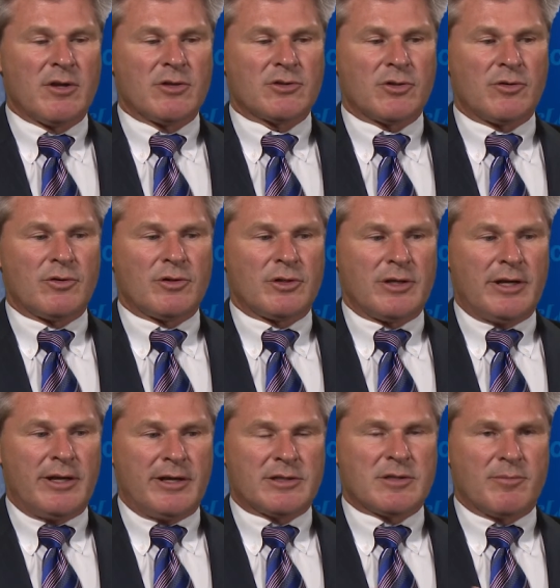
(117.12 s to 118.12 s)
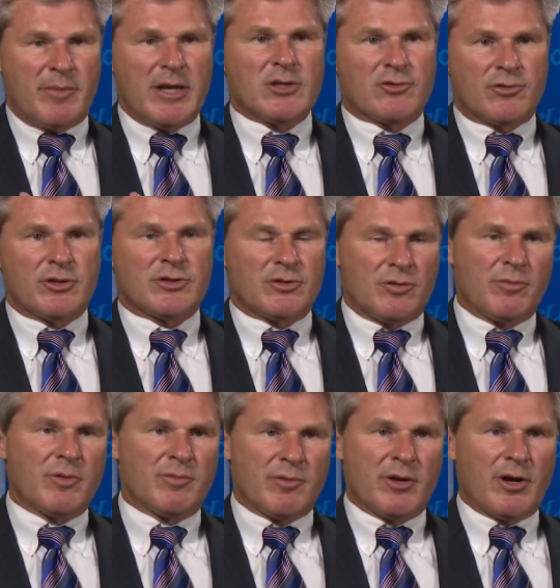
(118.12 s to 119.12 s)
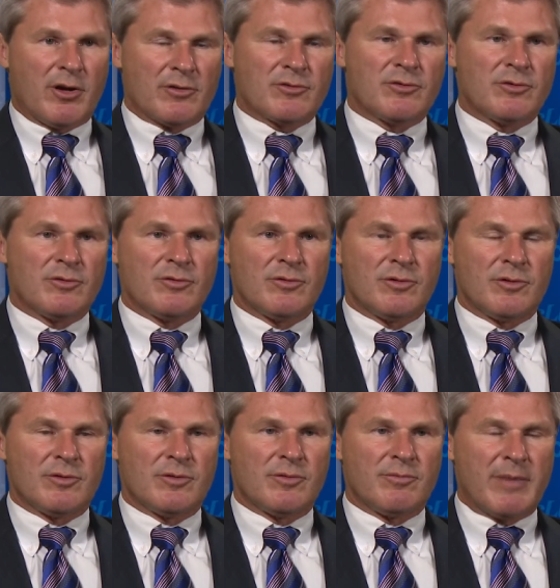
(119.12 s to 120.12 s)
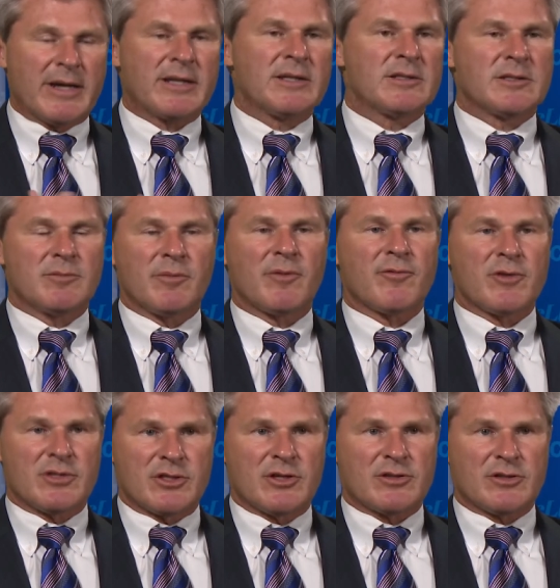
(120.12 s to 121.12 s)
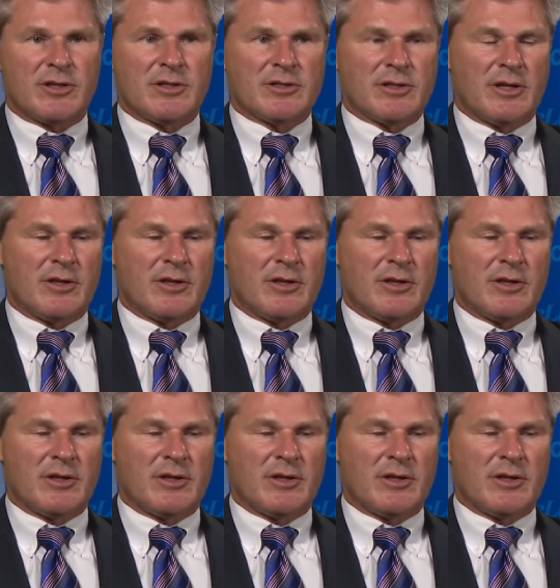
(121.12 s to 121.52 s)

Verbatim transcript: So it's a major issue with regard to the mechanism of resistance.